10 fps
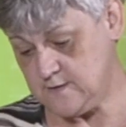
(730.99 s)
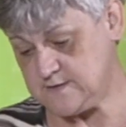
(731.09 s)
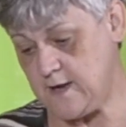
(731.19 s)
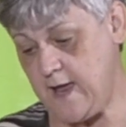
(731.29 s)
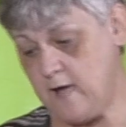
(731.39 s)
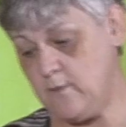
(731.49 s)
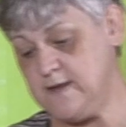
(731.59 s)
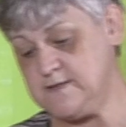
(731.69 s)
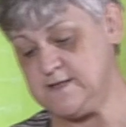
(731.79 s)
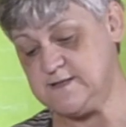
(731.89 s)
So how
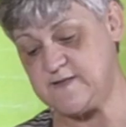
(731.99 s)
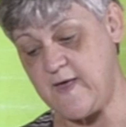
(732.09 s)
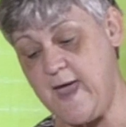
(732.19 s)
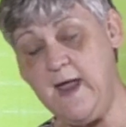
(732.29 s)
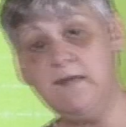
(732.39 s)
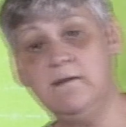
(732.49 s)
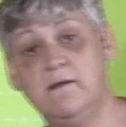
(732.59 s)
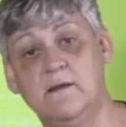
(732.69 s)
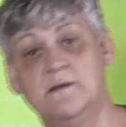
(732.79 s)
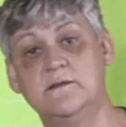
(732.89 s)
easy is that?
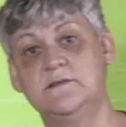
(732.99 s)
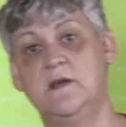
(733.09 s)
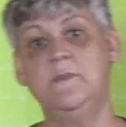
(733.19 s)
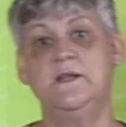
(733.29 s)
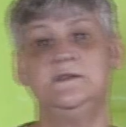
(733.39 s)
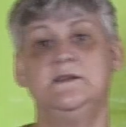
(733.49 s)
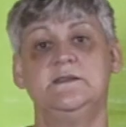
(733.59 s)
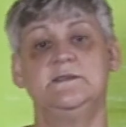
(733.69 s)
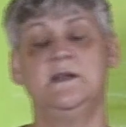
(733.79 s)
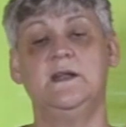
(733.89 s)
So much
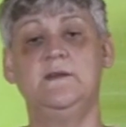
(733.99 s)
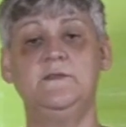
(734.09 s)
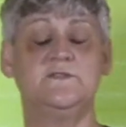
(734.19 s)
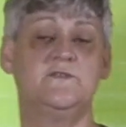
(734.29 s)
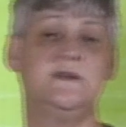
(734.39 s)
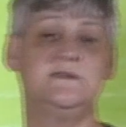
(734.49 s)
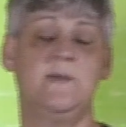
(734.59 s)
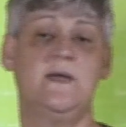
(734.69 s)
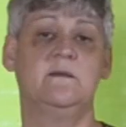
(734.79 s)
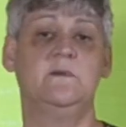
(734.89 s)
easier, so you don't have to stress
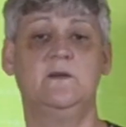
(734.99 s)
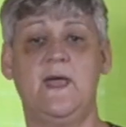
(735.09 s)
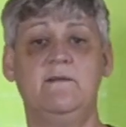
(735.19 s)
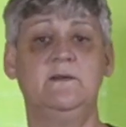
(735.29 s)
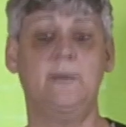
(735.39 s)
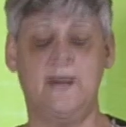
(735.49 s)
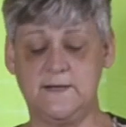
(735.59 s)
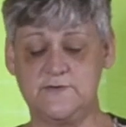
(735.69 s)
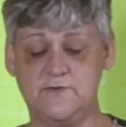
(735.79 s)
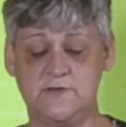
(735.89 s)
about them not having
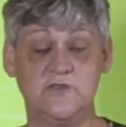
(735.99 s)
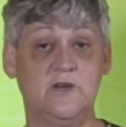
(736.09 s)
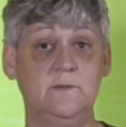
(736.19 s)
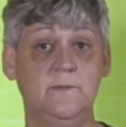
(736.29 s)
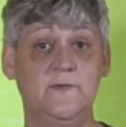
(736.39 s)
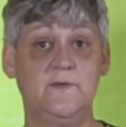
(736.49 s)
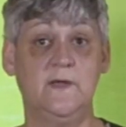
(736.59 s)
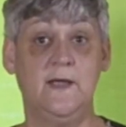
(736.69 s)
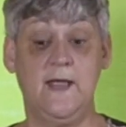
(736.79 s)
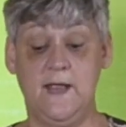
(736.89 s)
pasta at the shops.
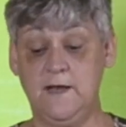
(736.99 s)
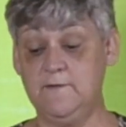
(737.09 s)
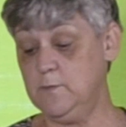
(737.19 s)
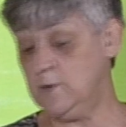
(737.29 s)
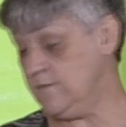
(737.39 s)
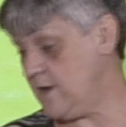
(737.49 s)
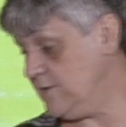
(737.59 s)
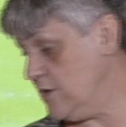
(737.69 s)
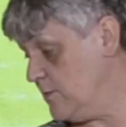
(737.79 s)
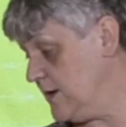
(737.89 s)
Now if you
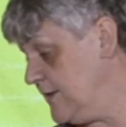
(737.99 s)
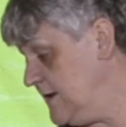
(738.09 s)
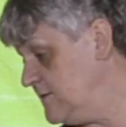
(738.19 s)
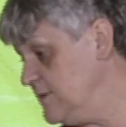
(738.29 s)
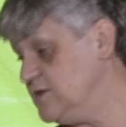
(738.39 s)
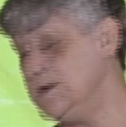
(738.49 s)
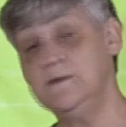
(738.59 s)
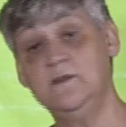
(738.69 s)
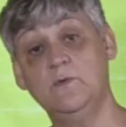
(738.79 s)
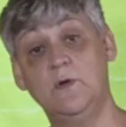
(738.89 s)
haven't got one of these
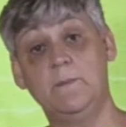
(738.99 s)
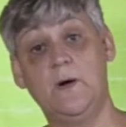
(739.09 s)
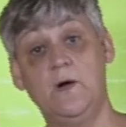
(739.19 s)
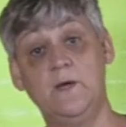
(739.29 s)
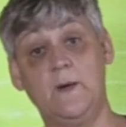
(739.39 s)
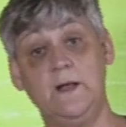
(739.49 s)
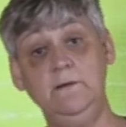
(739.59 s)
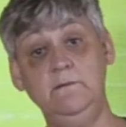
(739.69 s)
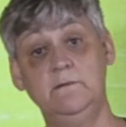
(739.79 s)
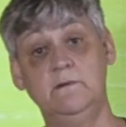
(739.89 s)
machines and you want to buy
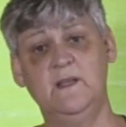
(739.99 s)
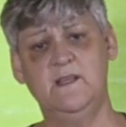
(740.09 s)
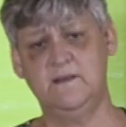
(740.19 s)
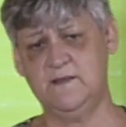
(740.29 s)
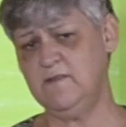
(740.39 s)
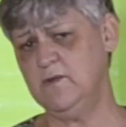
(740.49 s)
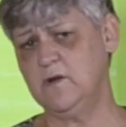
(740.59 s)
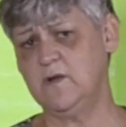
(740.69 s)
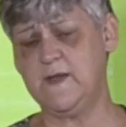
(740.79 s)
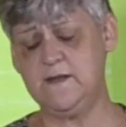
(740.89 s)
one, just have a
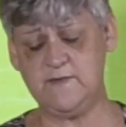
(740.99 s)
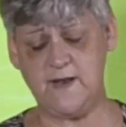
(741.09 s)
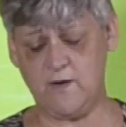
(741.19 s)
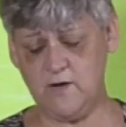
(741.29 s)
look on the internet.